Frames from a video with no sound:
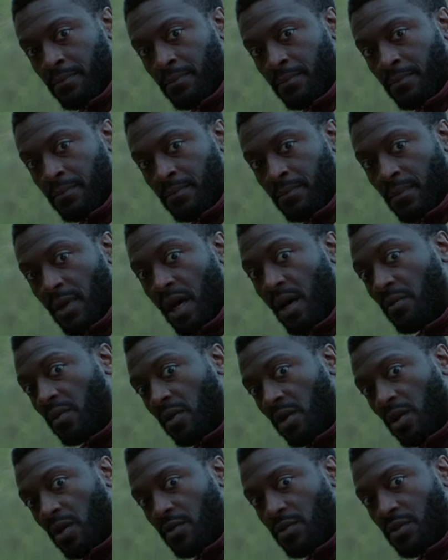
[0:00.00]
that her other
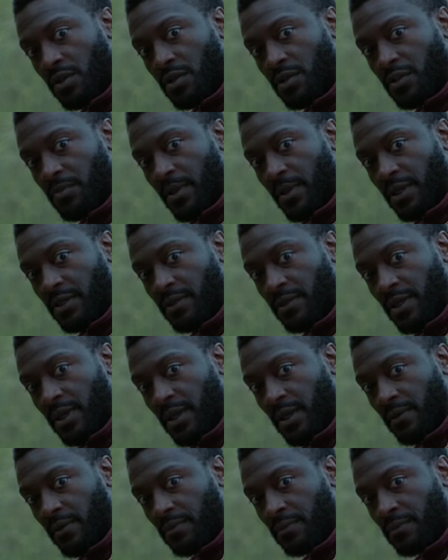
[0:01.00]
self will
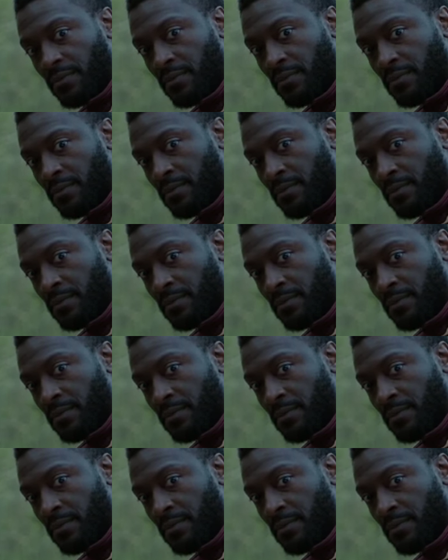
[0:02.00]
rebel, and